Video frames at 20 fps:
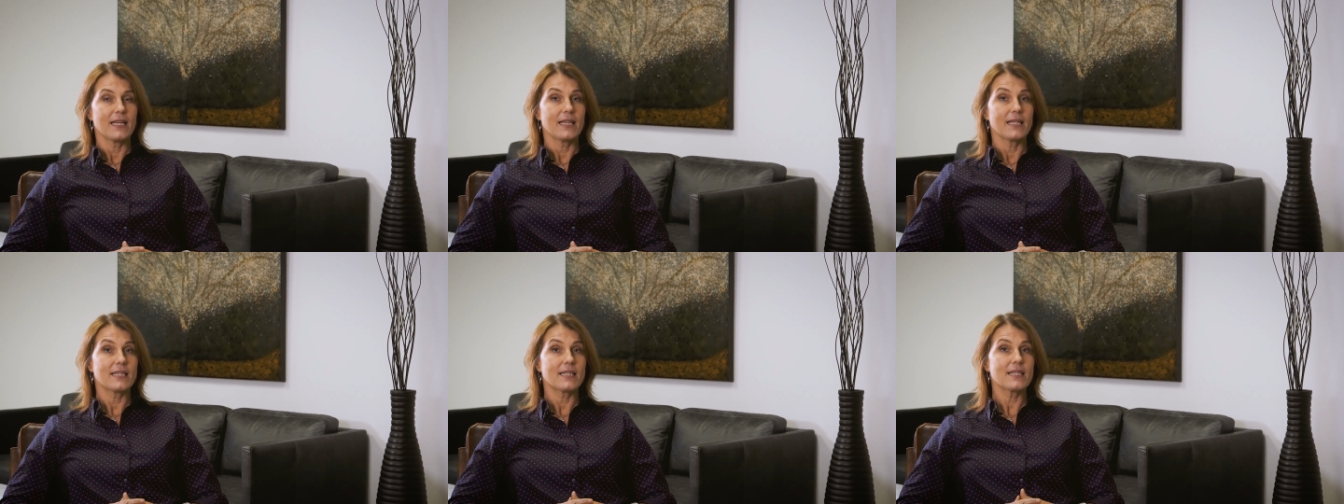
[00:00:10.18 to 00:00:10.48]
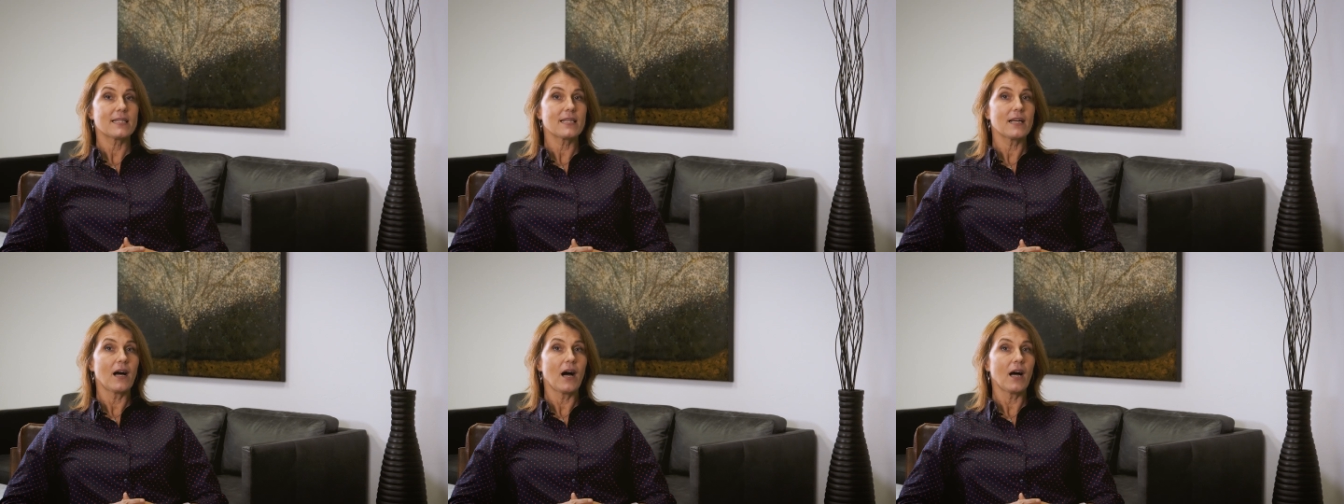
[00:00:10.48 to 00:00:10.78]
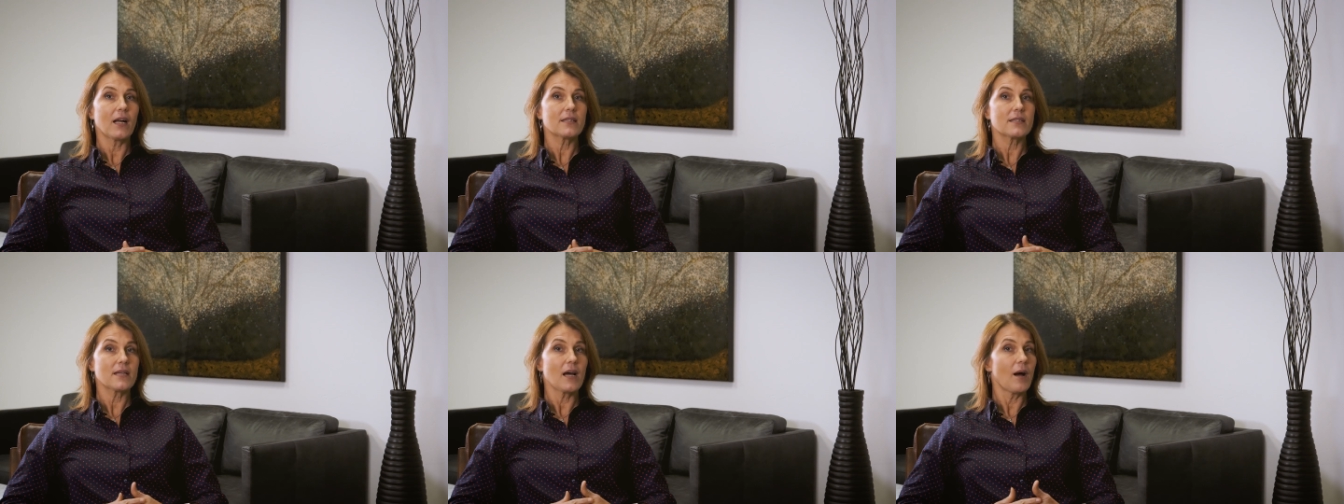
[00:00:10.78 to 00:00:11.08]
It is a
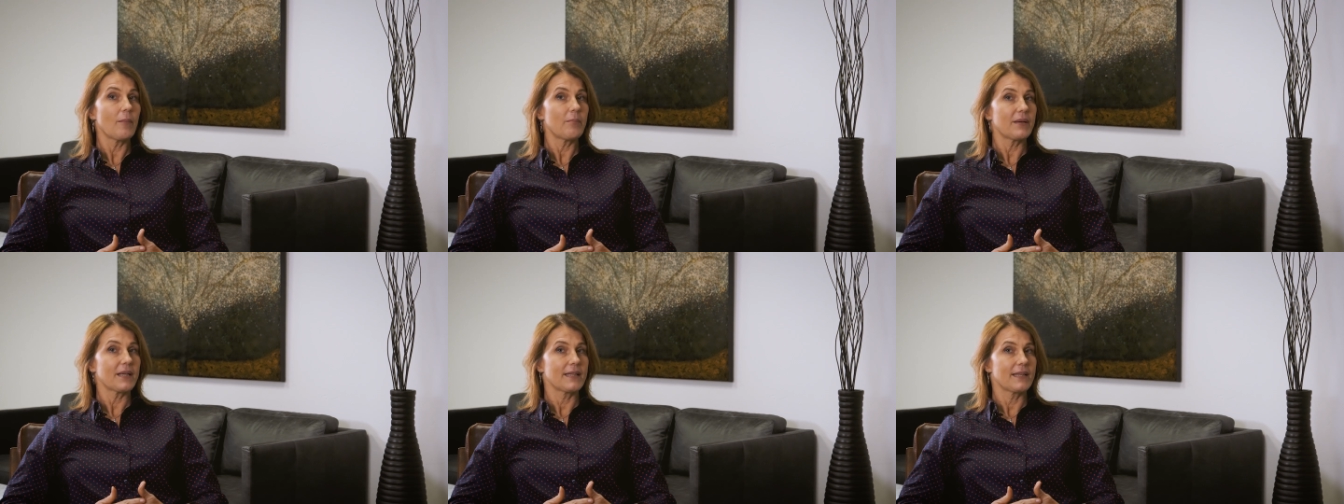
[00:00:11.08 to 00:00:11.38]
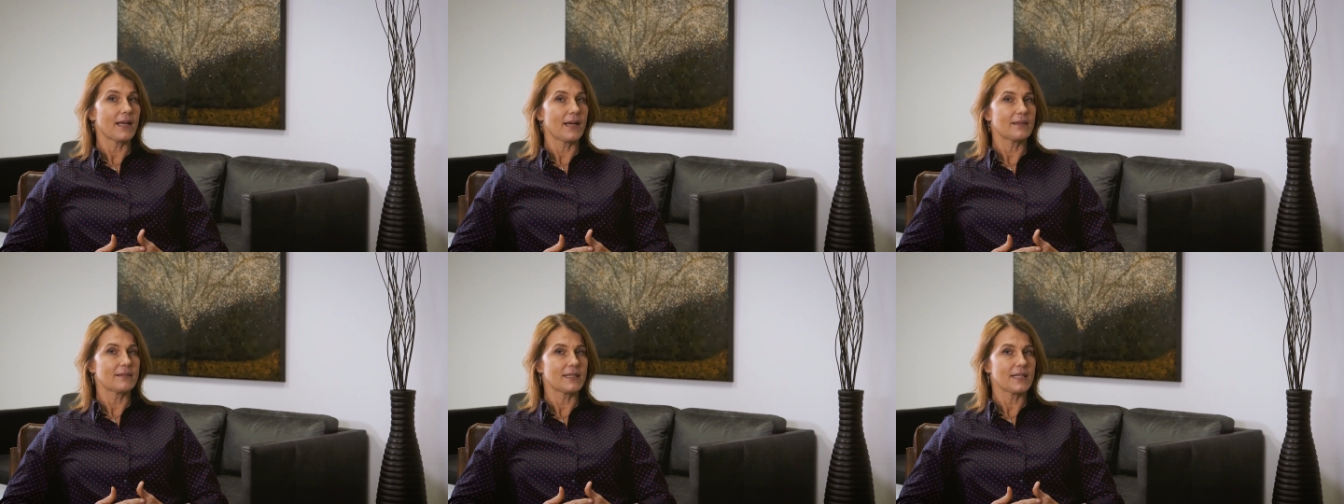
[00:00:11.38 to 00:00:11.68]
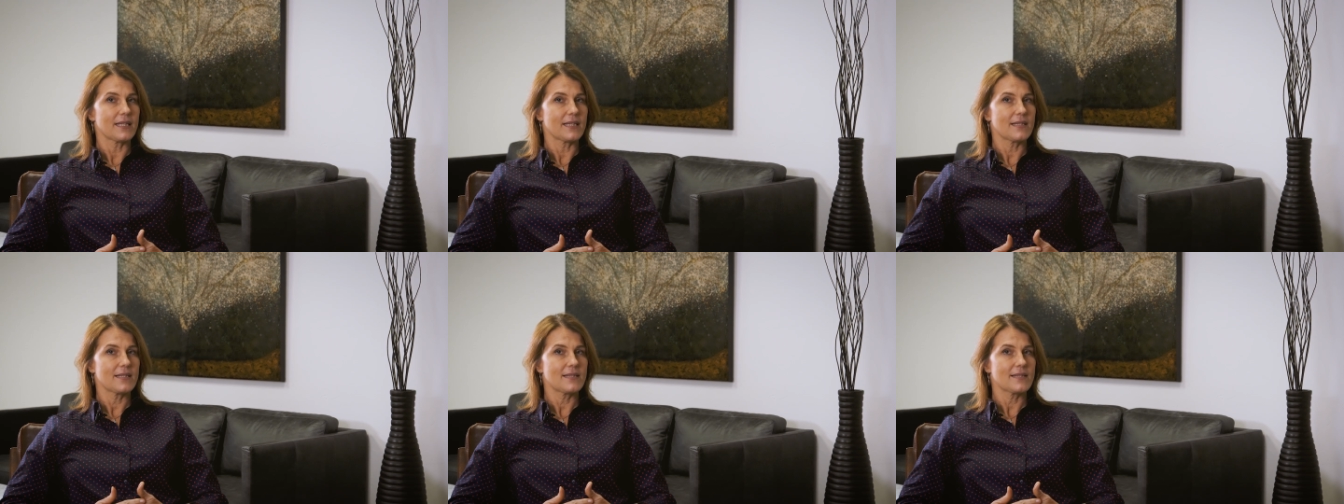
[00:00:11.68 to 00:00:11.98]
hot topic
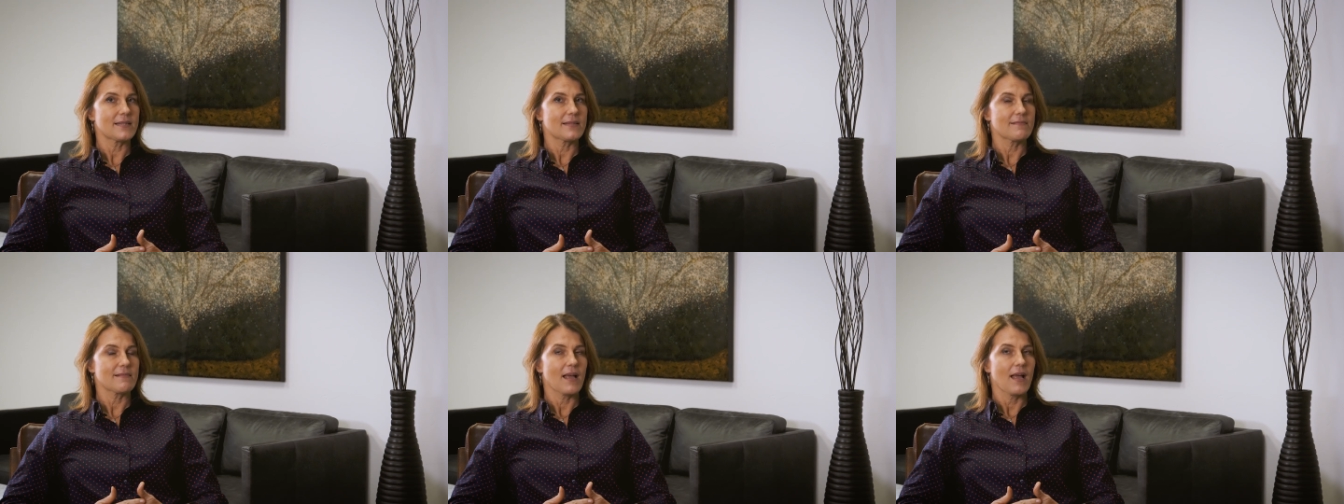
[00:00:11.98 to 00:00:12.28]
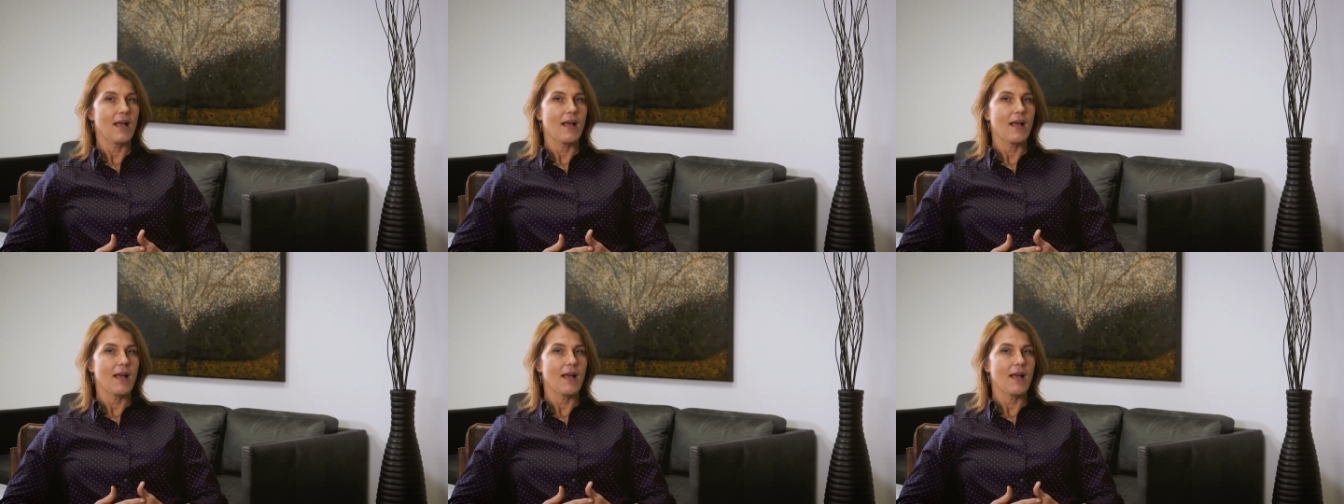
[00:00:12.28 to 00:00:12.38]
nowadays,